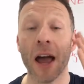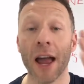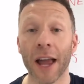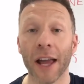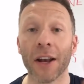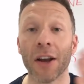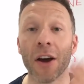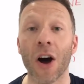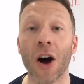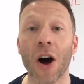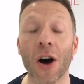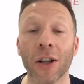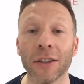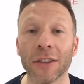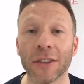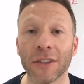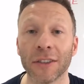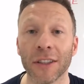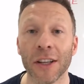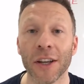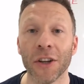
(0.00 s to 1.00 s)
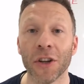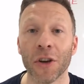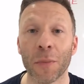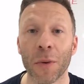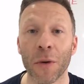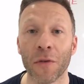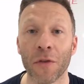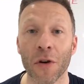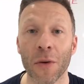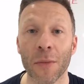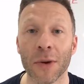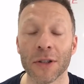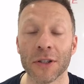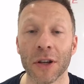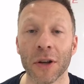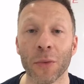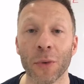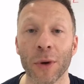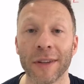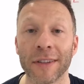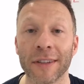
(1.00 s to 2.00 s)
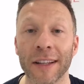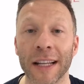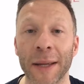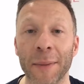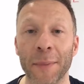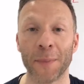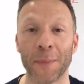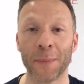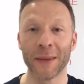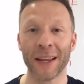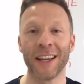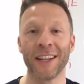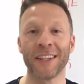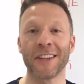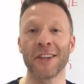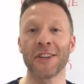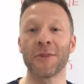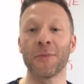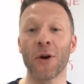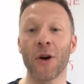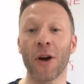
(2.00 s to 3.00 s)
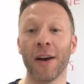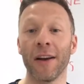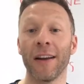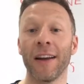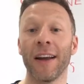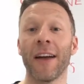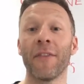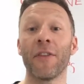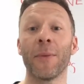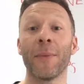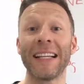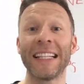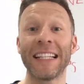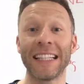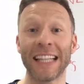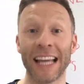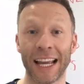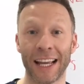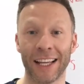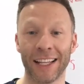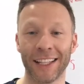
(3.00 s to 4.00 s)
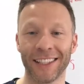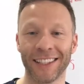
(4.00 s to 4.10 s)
Enhance your performance with sleep. See you tomorrow. Have an amazing day.